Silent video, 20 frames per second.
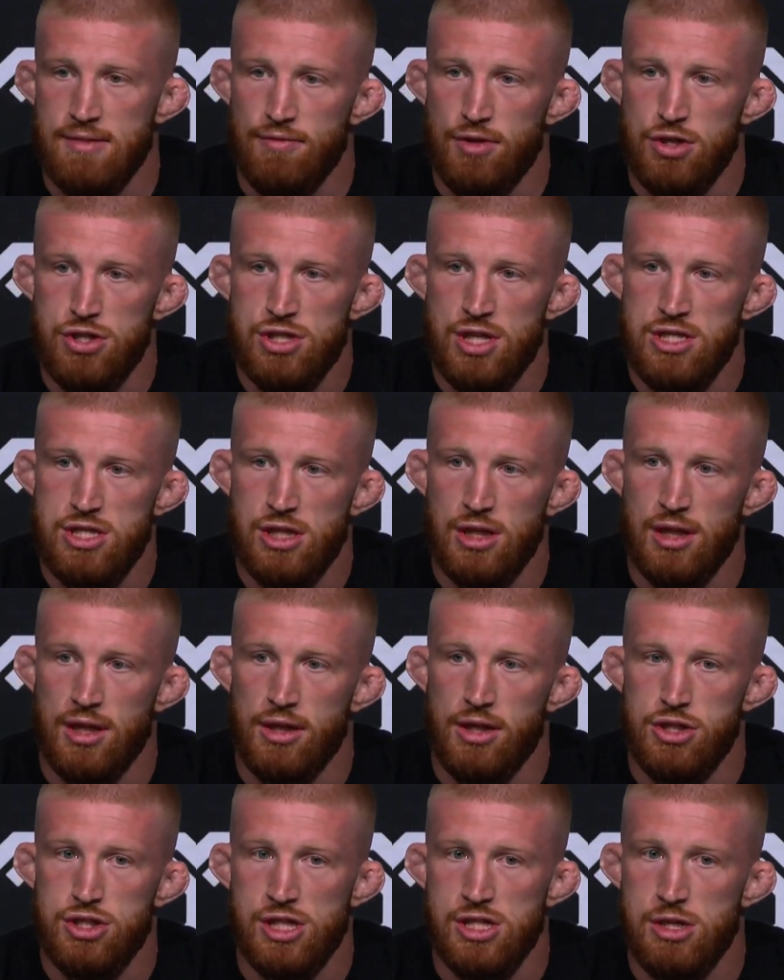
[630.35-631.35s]
There's such
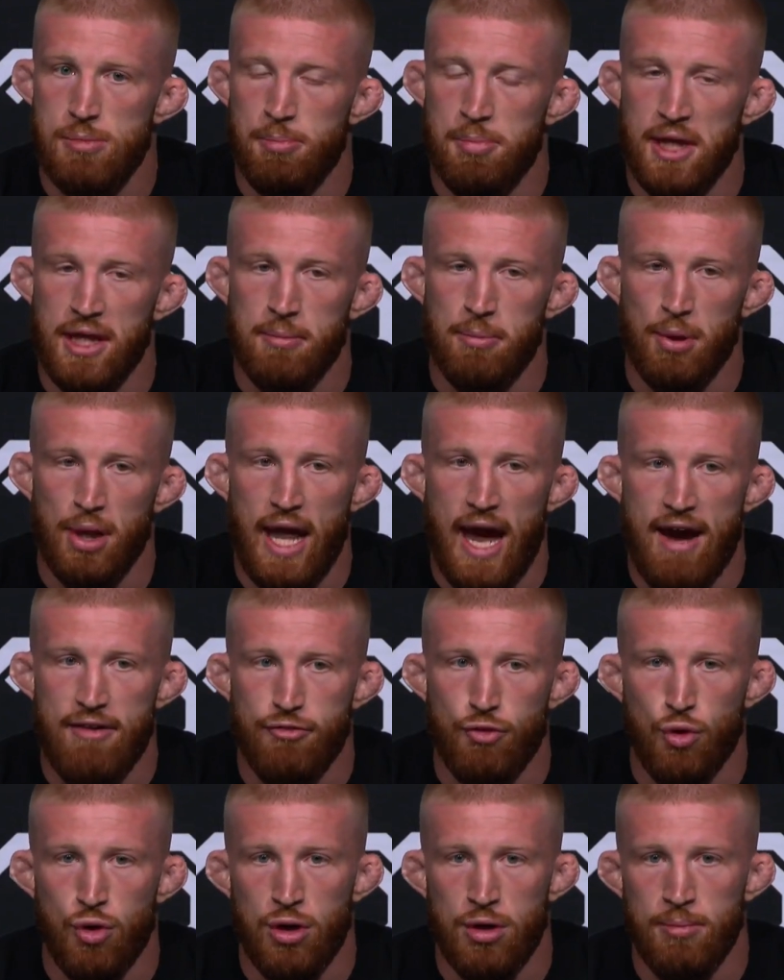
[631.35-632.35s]
a big
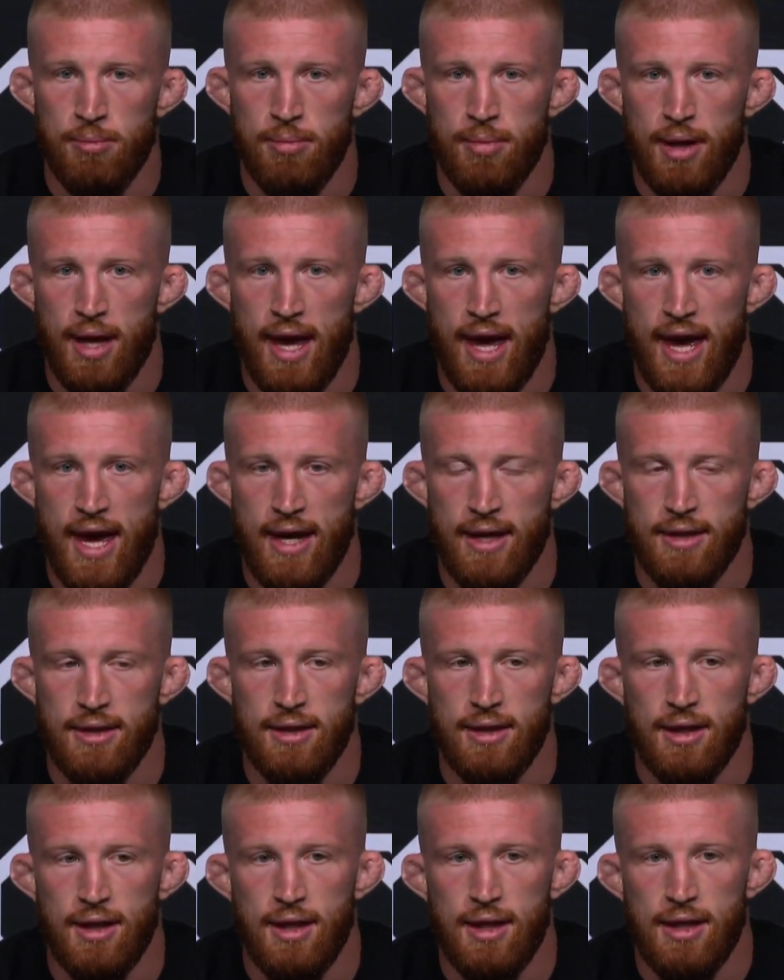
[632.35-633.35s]
platform, and,
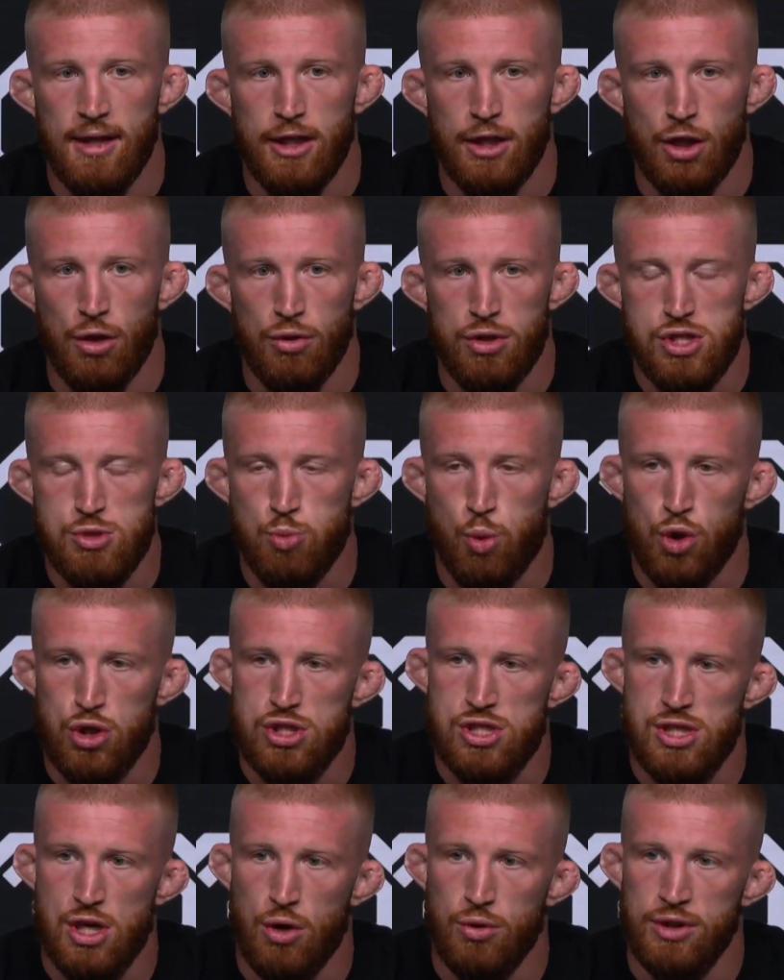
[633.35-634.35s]
you know, the sport's
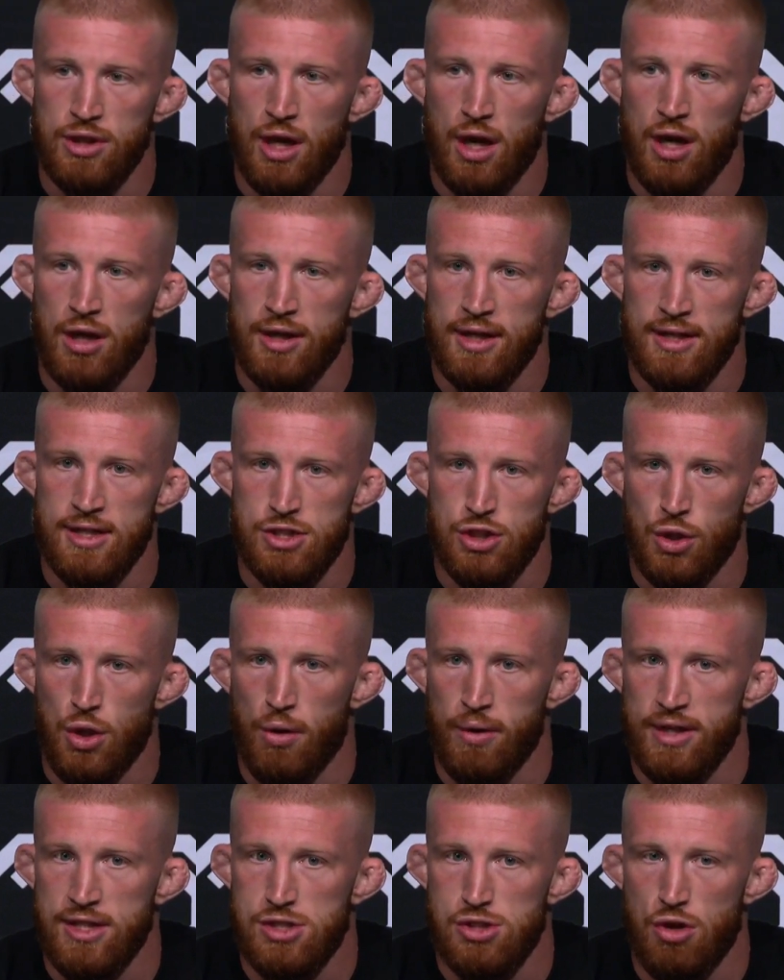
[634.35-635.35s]
so young and it's
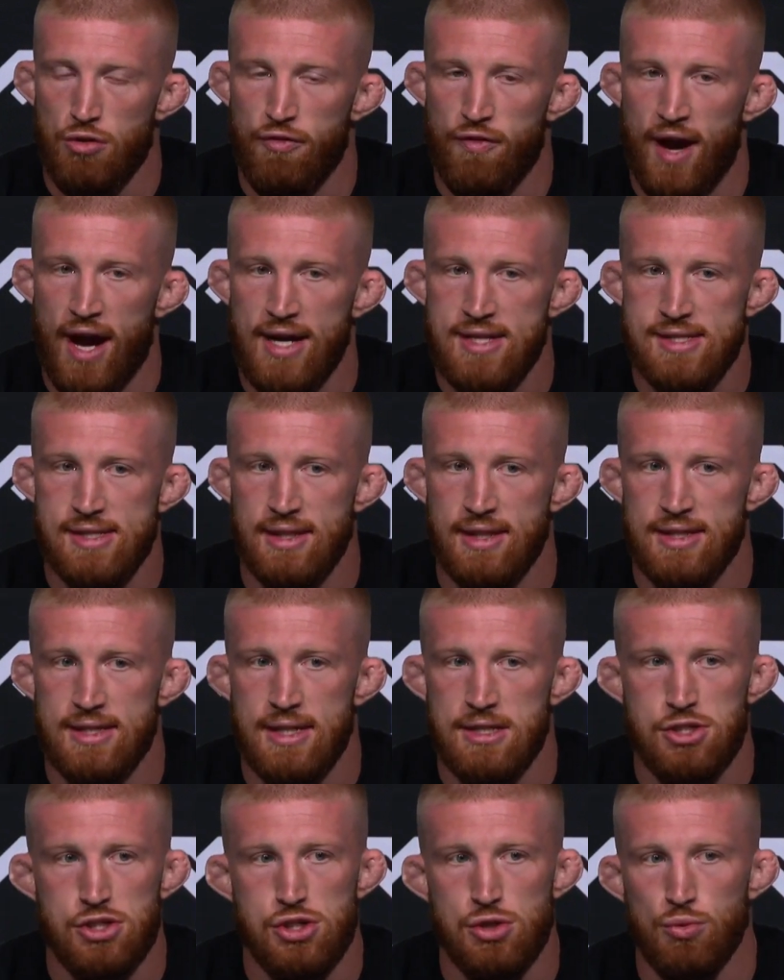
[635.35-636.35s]
growing so fast that
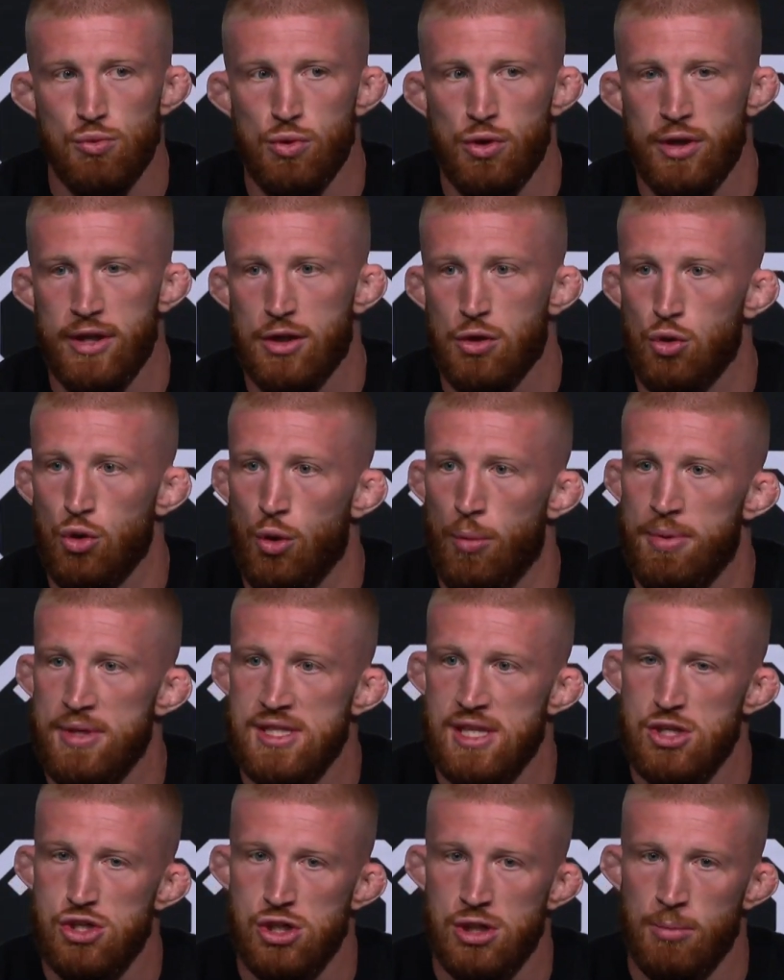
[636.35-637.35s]
it's just a really cool
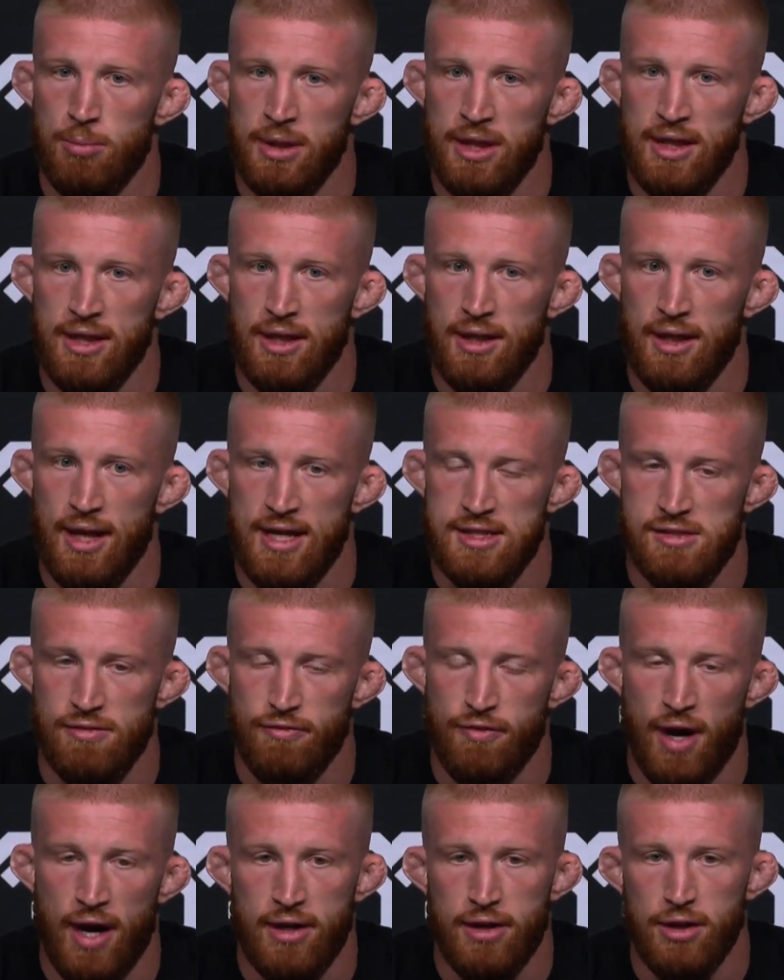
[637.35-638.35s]
position to be in as a
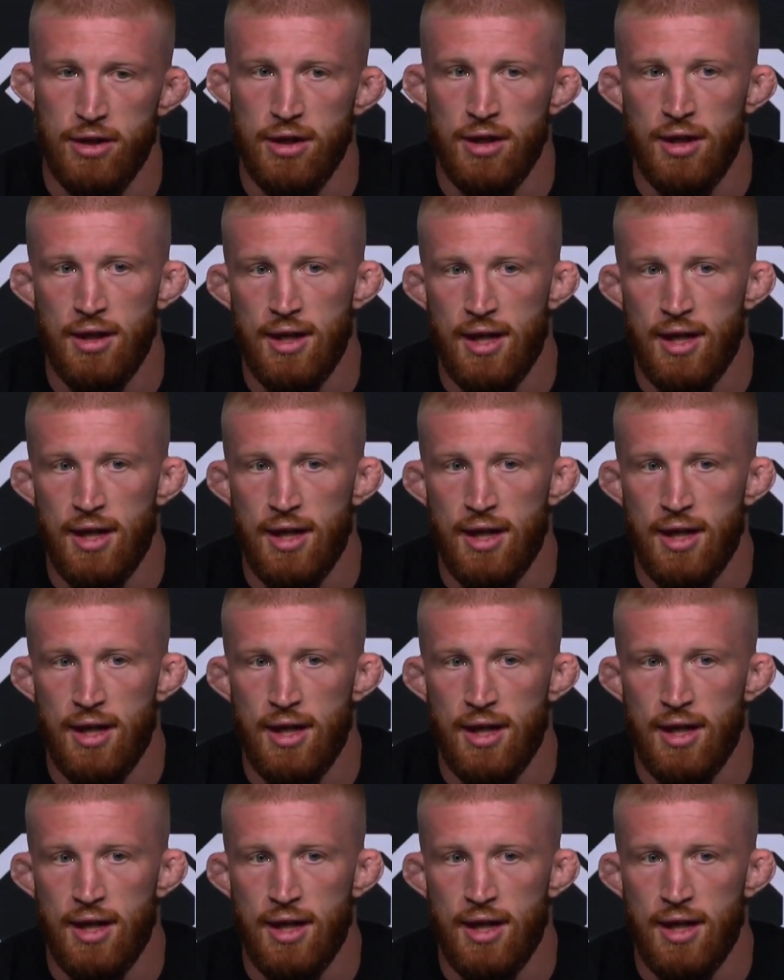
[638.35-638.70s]
fighter.